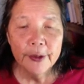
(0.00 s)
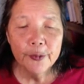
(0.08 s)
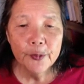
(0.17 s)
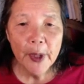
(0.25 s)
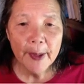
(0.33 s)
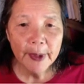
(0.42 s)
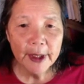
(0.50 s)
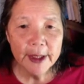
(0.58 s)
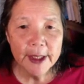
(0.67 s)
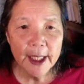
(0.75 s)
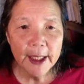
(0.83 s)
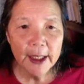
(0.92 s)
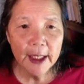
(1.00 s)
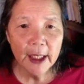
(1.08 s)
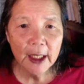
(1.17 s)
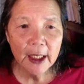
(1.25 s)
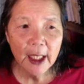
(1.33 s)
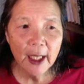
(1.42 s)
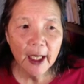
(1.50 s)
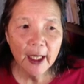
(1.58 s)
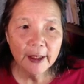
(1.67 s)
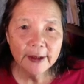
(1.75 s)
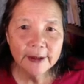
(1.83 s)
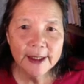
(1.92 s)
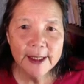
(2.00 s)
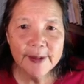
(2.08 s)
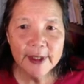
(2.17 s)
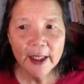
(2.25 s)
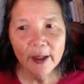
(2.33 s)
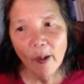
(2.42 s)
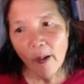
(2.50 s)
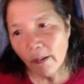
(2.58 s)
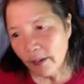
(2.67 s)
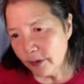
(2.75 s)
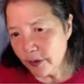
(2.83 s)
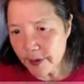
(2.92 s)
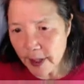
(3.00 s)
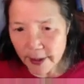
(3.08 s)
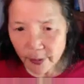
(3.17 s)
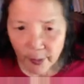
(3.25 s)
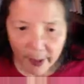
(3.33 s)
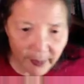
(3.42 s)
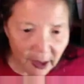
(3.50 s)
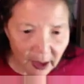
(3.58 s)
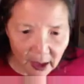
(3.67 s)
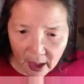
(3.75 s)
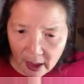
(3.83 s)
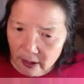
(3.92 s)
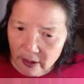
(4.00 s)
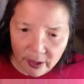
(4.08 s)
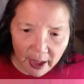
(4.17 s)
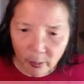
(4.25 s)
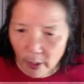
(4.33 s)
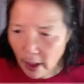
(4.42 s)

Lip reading: Remedy taking seems like, oh, you just take the remedy and you get